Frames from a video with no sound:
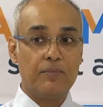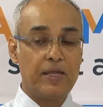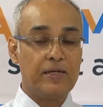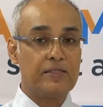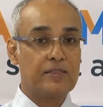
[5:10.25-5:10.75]

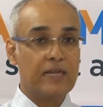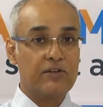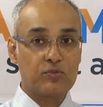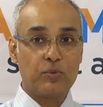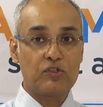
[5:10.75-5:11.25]
parents
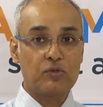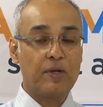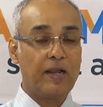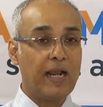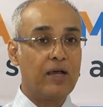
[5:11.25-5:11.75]
get
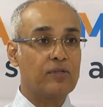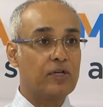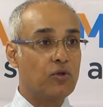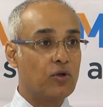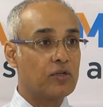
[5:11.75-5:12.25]
responsible and allow
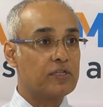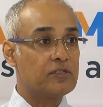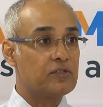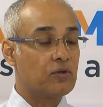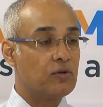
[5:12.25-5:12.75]
their
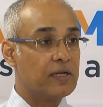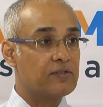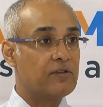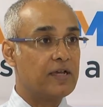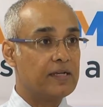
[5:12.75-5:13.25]
daughters to go
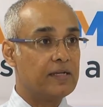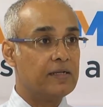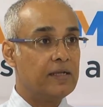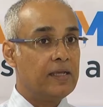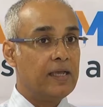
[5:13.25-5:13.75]
outside and,